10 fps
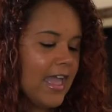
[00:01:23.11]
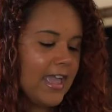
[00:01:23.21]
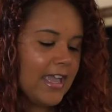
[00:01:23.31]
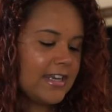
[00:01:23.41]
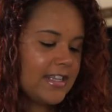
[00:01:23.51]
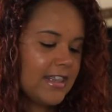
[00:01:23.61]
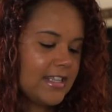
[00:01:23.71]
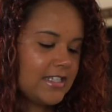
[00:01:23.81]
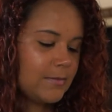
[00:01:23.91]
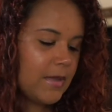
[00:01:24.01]
And
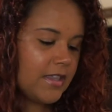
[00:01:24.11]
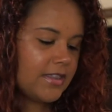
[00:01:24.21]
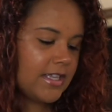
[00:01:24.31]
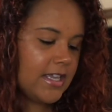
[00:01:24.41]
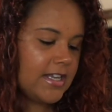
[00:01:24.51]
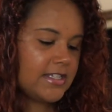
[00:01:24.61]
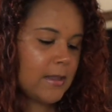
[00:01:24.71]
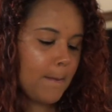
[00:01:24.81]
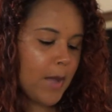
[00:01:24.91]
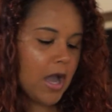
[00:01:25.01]
this month it is
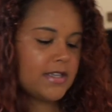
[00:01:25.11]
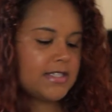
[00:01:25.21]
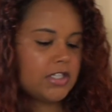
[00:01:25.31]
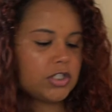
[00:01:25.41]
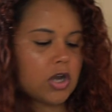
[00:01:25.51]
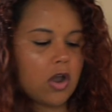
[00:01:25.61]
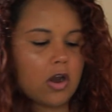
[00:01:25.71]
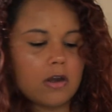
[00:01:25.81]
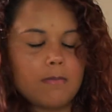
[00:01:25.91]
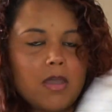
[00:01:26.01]

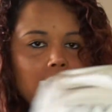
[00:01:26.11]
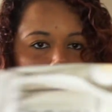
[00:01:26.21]
BoxyCharm.